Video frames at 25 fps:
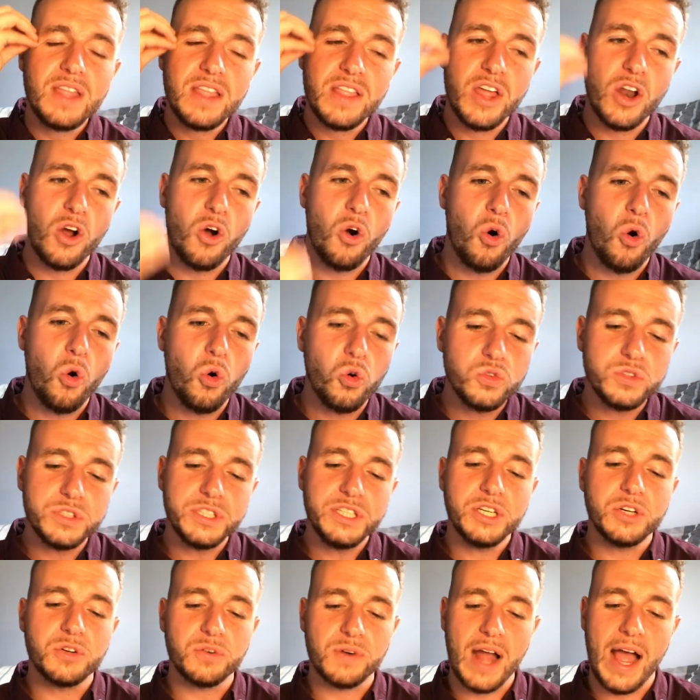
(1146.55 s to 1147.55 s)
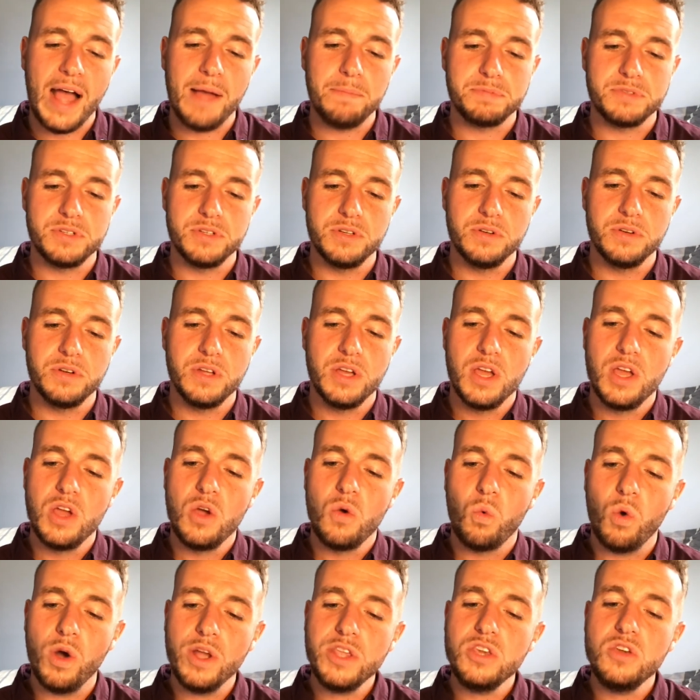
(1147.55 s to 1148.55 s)
holy crap, dude.
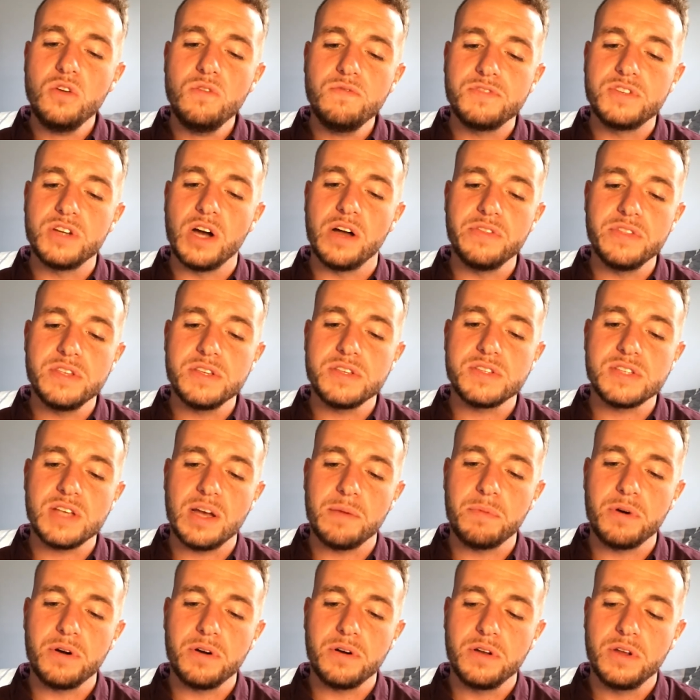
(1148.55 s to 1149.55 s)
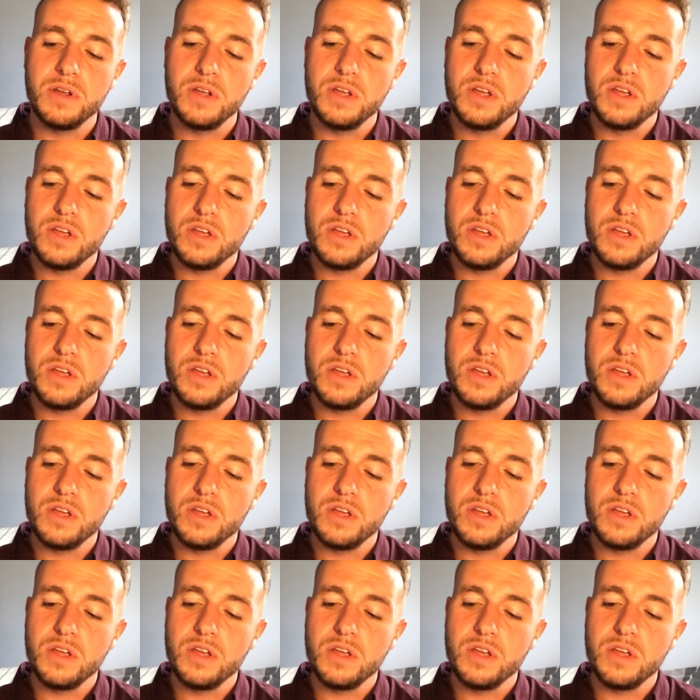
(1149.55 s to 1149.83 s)
What you've done this summer